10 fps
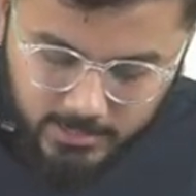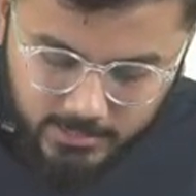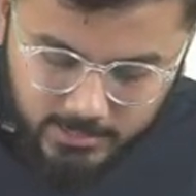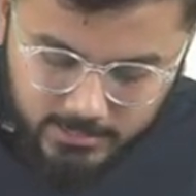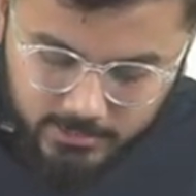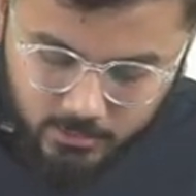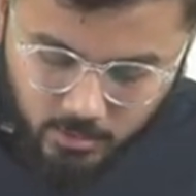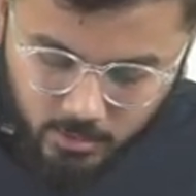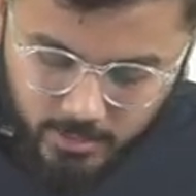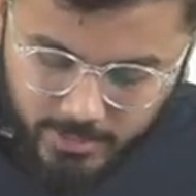this is
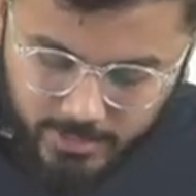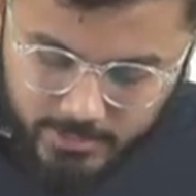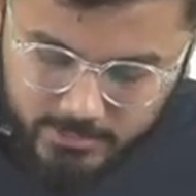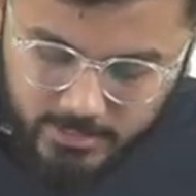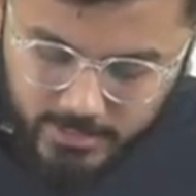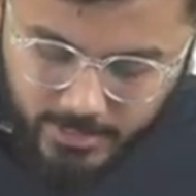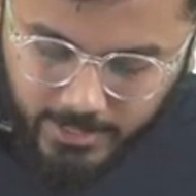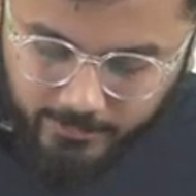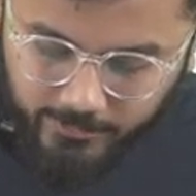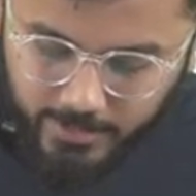called as
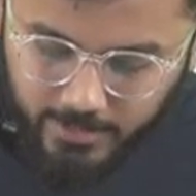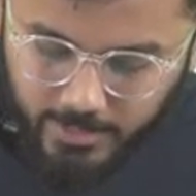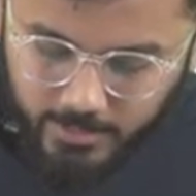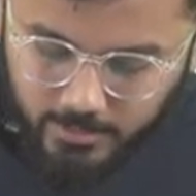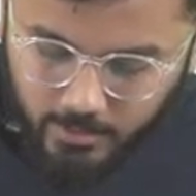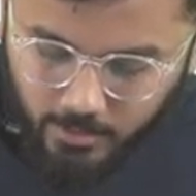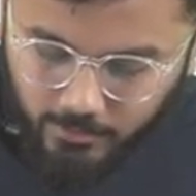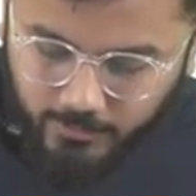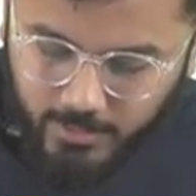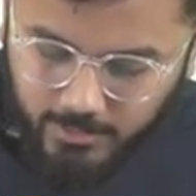graveyard
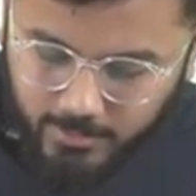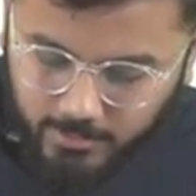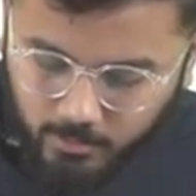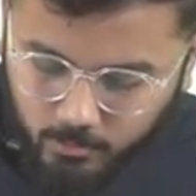of ulnar nerve.